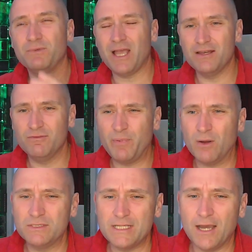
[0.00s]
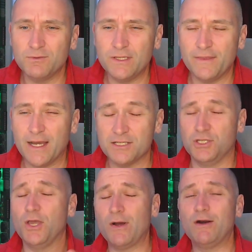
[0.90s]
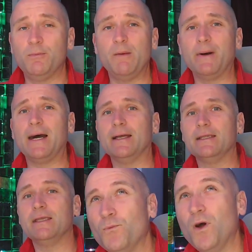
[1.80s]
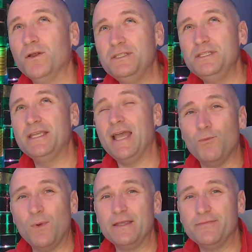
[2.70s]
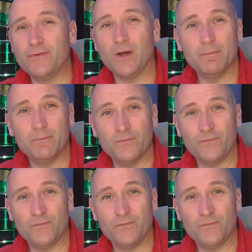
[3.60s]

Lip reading: kind of bogged down in that as I go out on my bike, one, you get away from